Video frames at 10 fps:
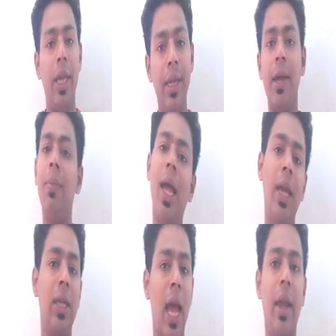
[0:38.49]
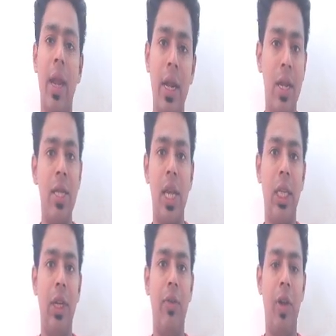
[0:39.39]
Income Tax Act
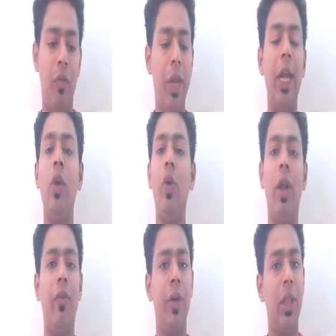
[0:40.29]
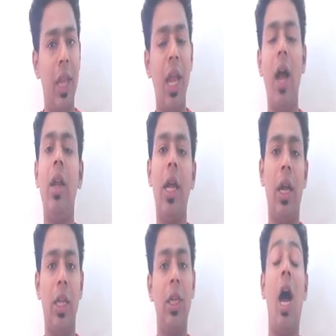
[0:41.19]
1961, we need to refer 3
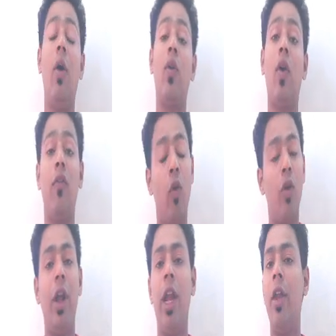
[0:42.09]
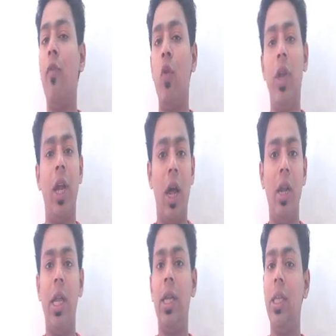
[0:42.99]
articles out of 448
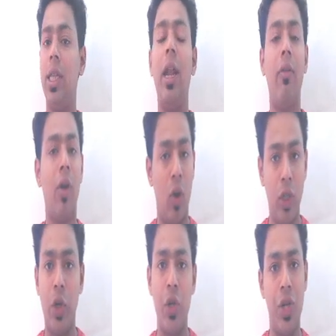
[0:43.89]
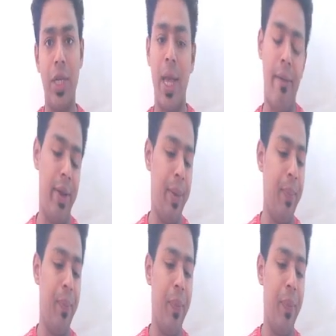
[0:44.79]
articles that our constitution is having.